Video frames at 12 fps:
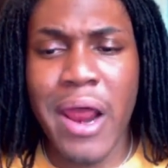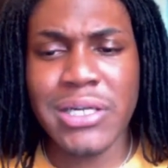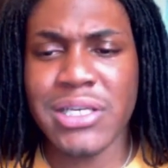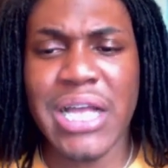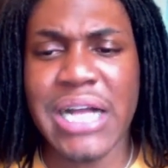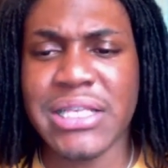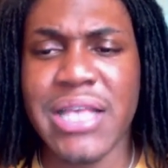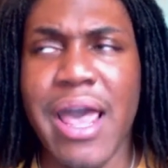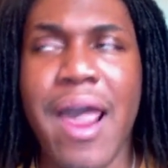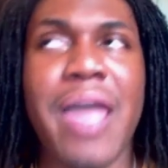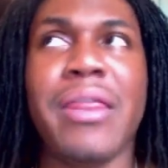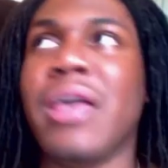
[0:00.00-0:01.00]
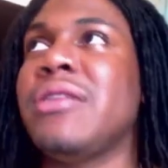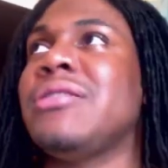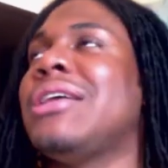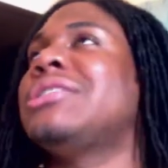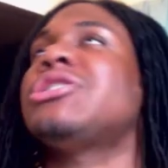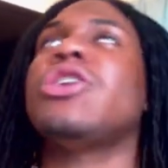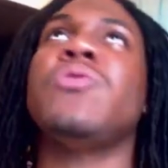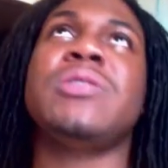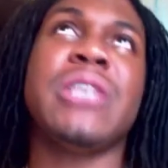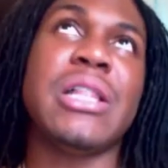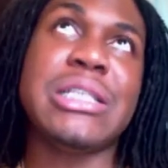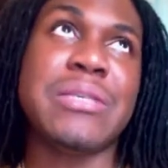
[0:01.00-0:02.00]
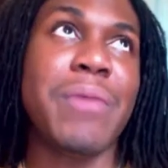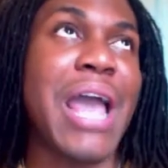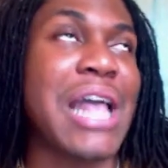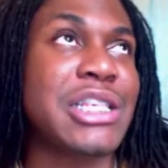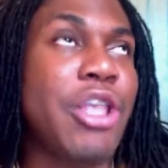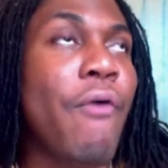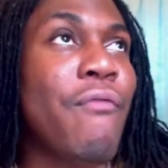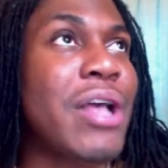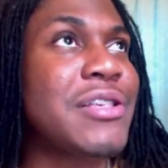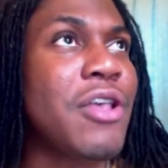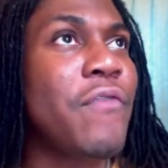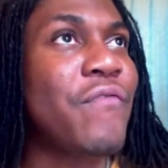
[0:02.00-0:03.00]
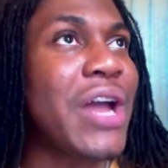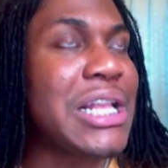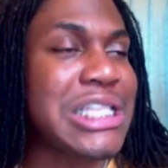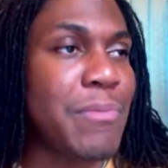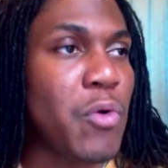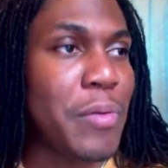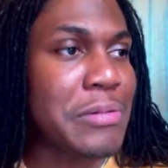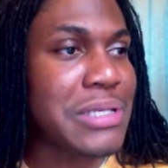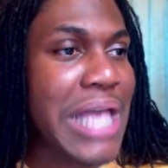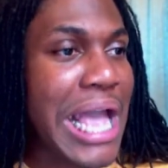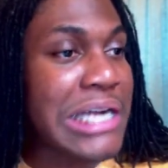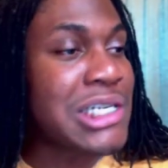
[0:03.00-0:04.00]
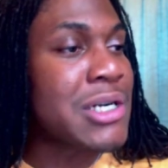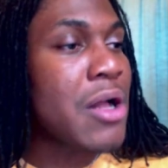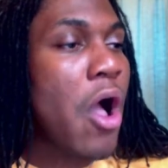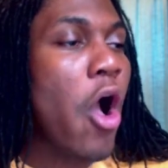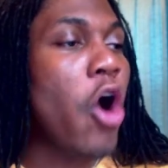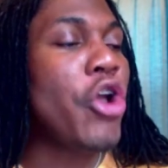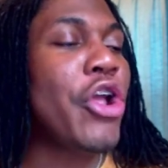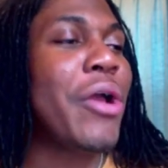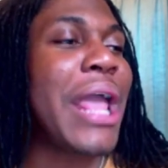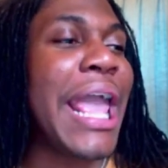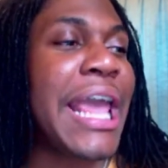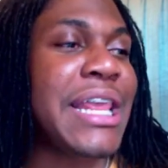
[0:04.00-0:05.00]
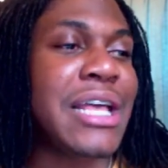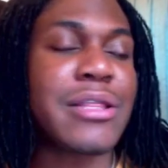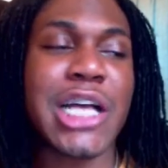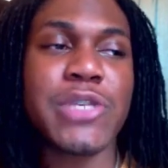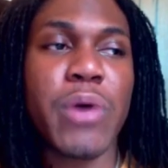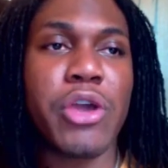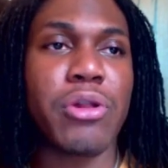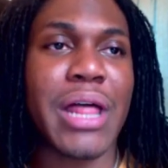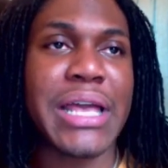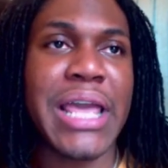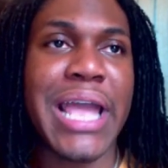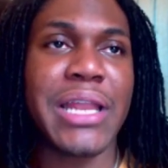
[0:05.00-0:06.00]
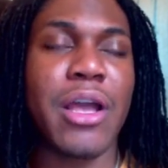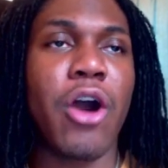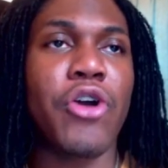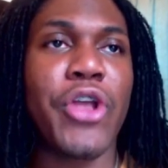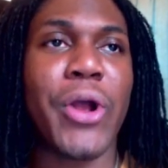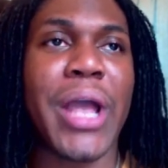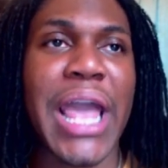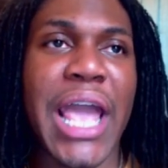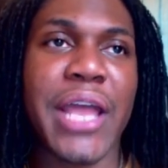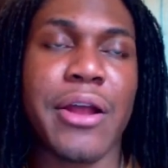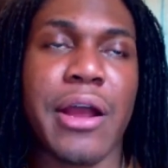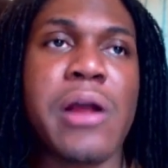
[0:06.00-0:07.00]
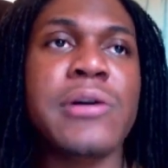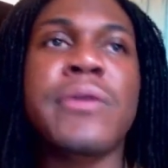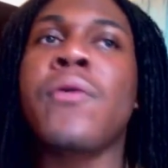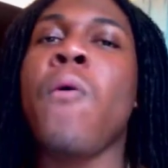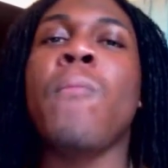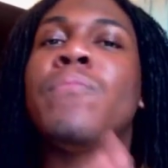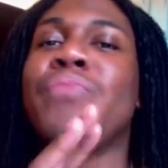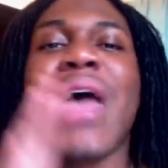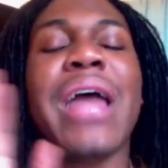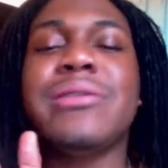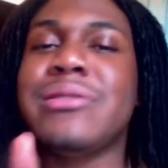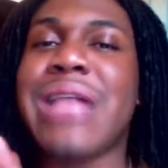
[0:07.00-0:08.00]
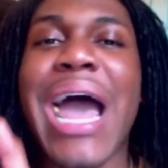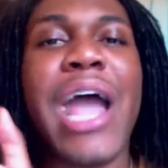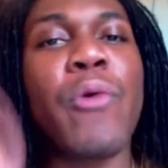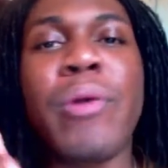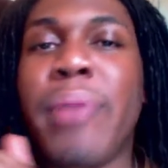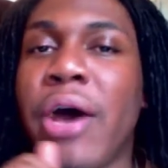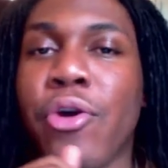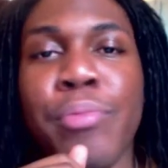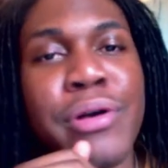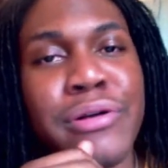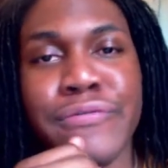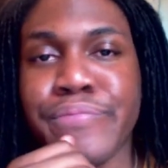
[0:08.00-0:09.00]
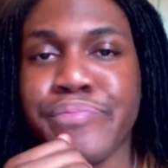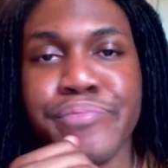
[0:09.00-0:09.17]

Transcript: Because like I said, and it's so silly to me. It's so funny to me when people say, oh, you're hating. That's why you don't like Candy. Oh, you're a hater. That is not a rebuttal, boo.